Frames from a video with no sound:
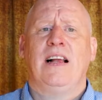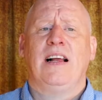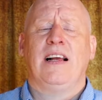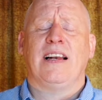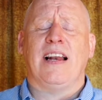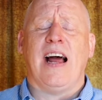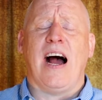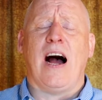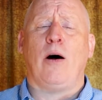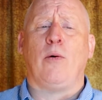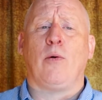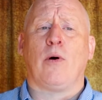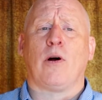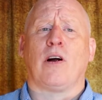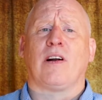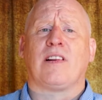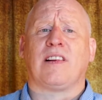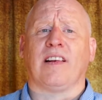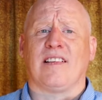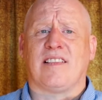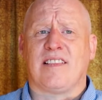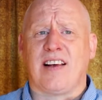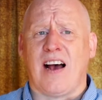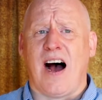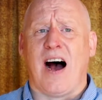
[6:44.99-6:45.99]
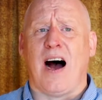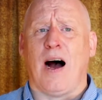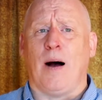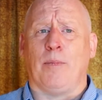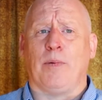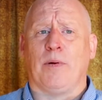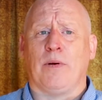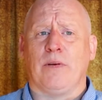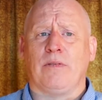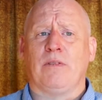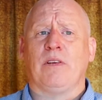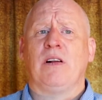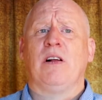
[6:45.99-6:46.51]
Now we're at the
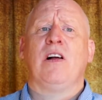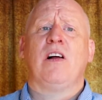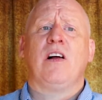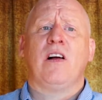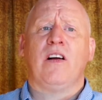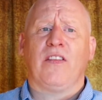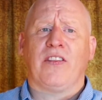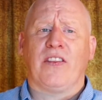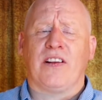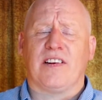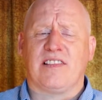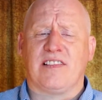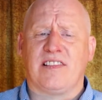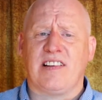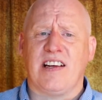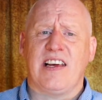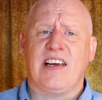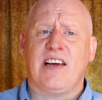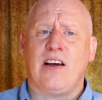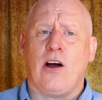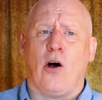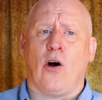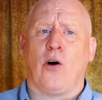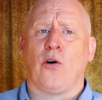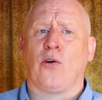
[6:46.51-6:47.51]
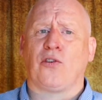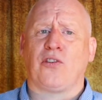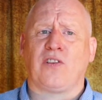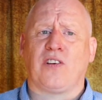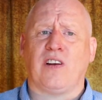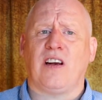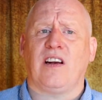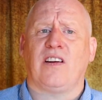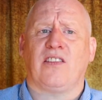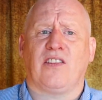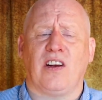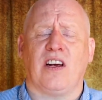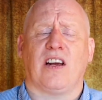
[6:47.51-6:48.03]
top, the
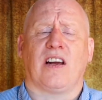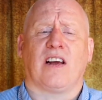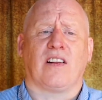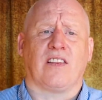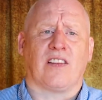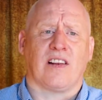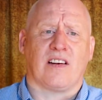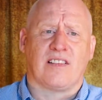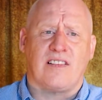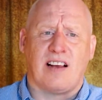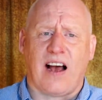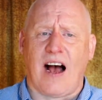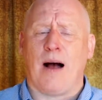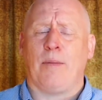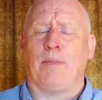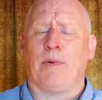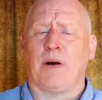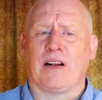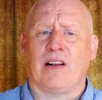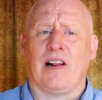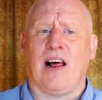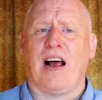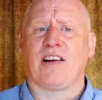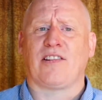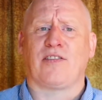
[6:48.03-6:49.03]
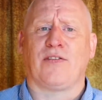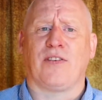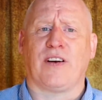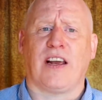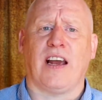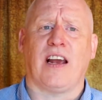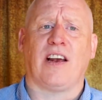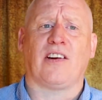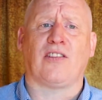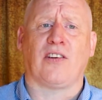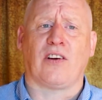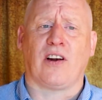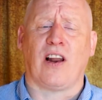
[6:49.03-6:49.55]
DOCG, the top
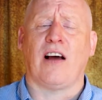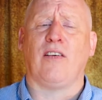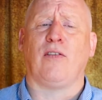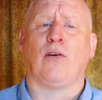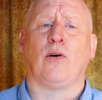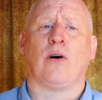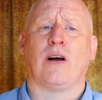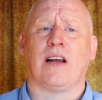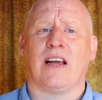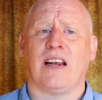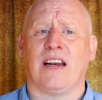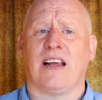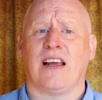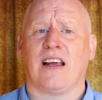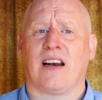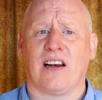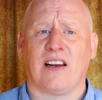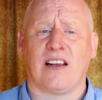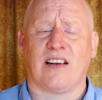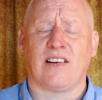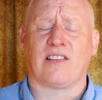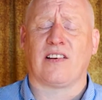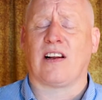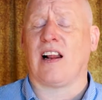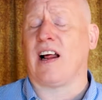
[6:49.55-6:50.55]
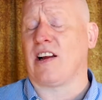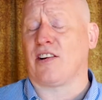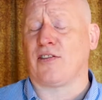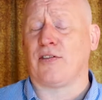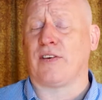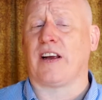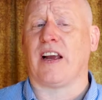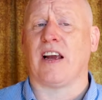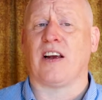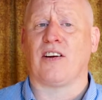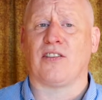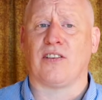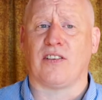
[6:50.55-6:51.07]
classification level in Italy's
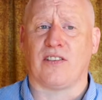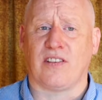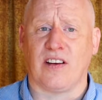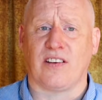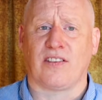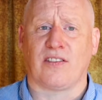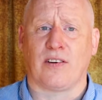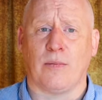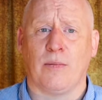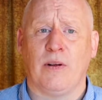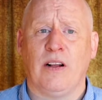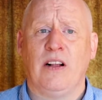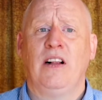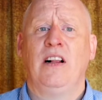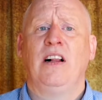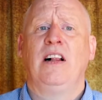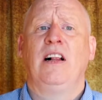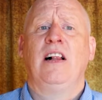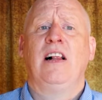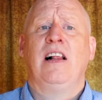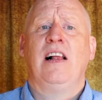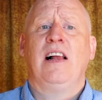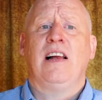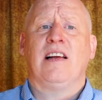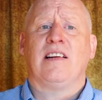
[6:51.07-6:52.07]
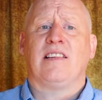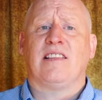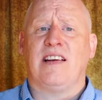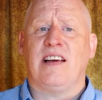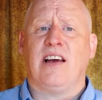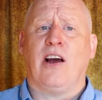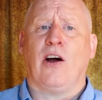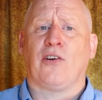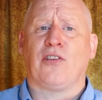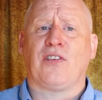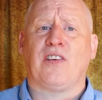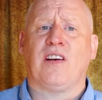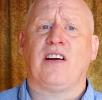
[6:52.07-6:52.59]
classification system.
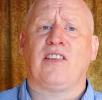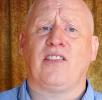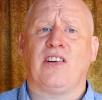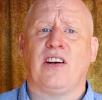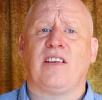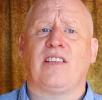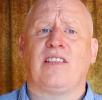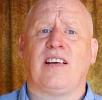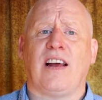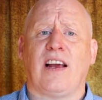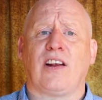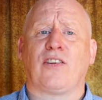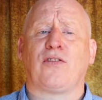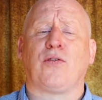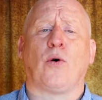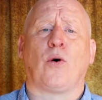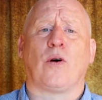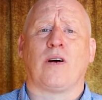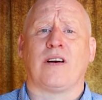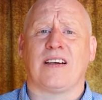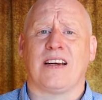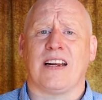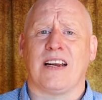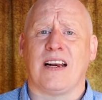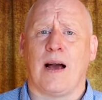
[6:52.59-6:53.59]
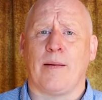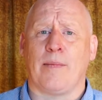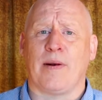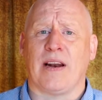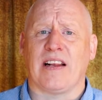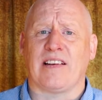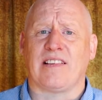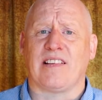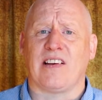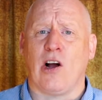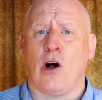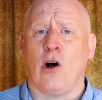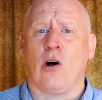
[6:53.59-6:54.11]
DOCG stands for
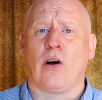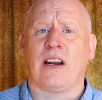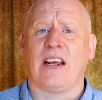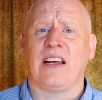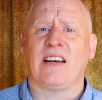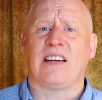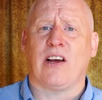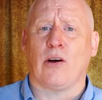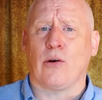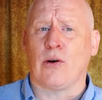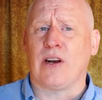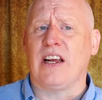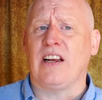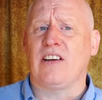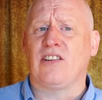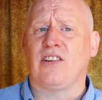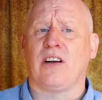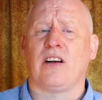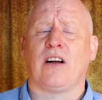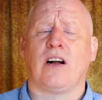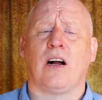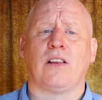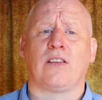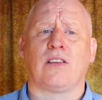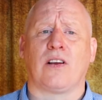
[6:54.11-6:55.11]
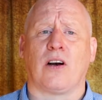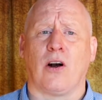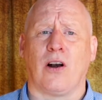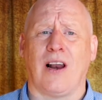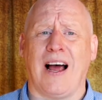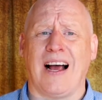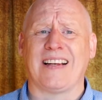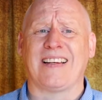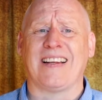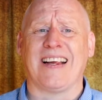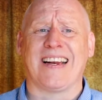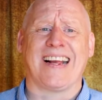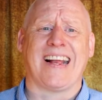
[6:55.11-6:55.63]
Denominazione di Origine
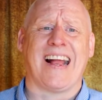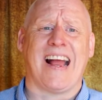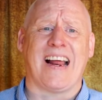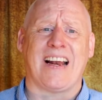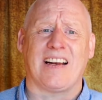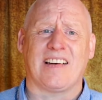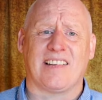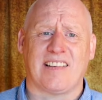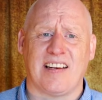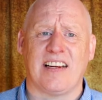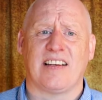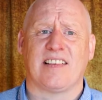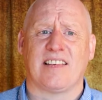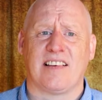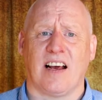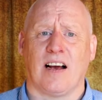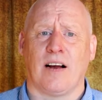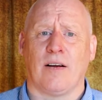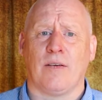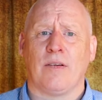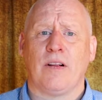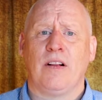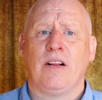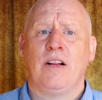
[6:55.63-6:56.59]
Controllata e Garantita.